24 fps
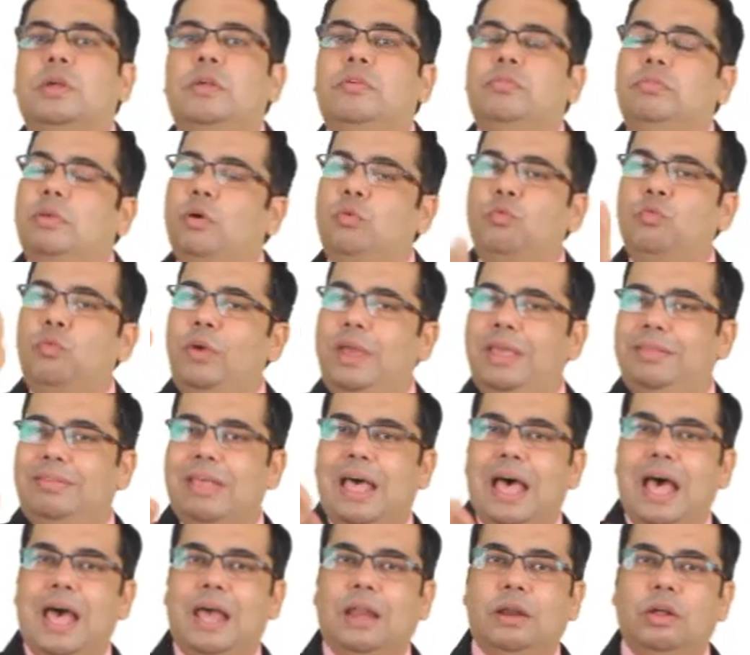Some ways
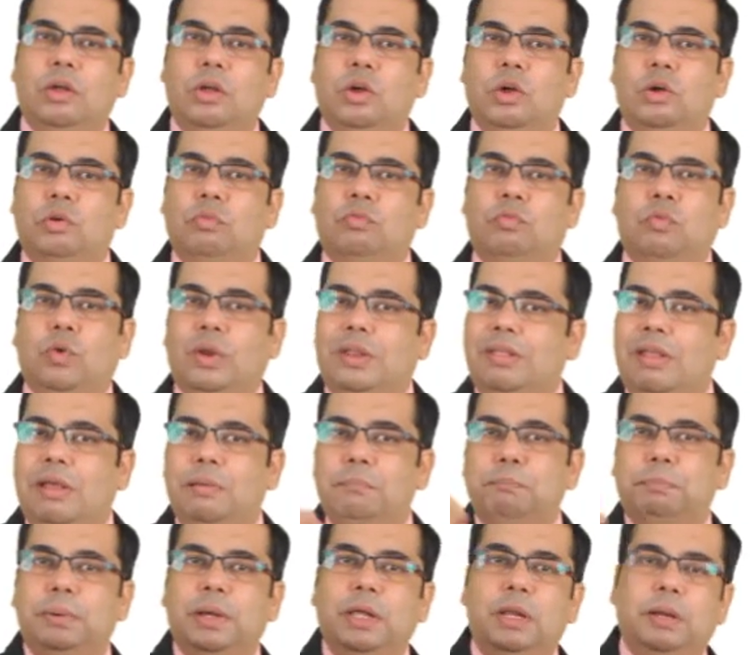are, for
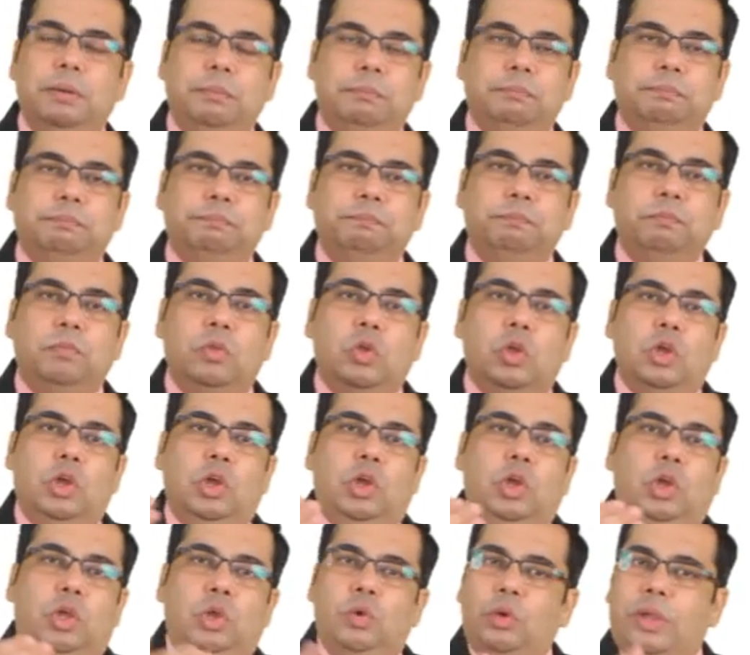example,
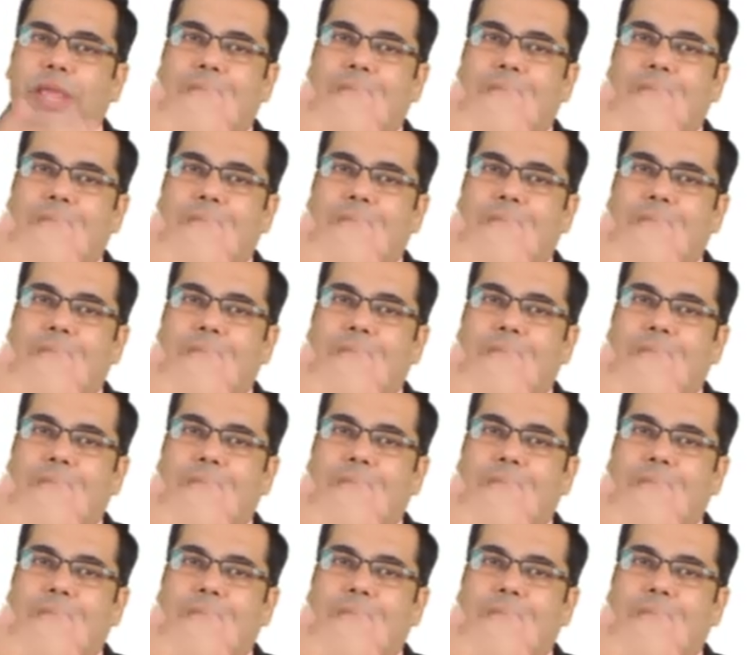you